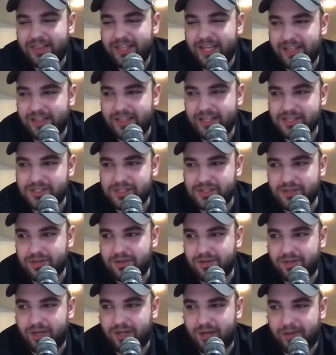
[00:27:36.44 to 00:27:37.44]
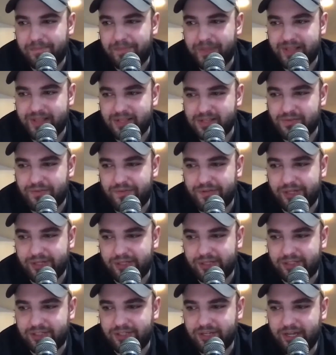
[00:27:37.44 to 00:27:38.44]
this dude in this
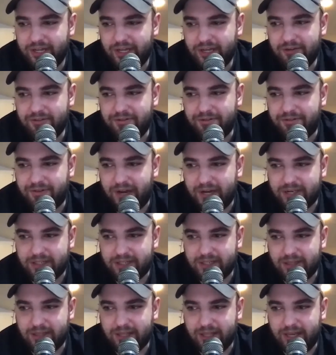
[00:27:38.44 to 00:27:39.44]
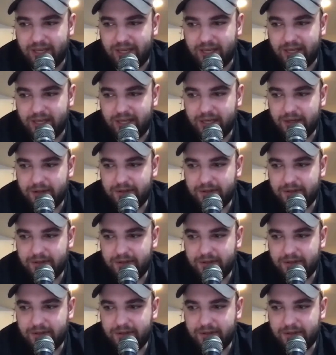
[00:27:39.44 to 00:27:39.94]
village fucked like